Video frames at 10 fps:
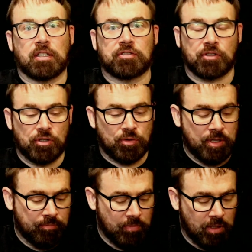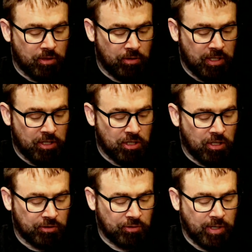surgery on her knee. She
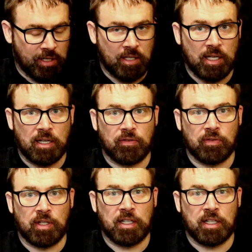also had to have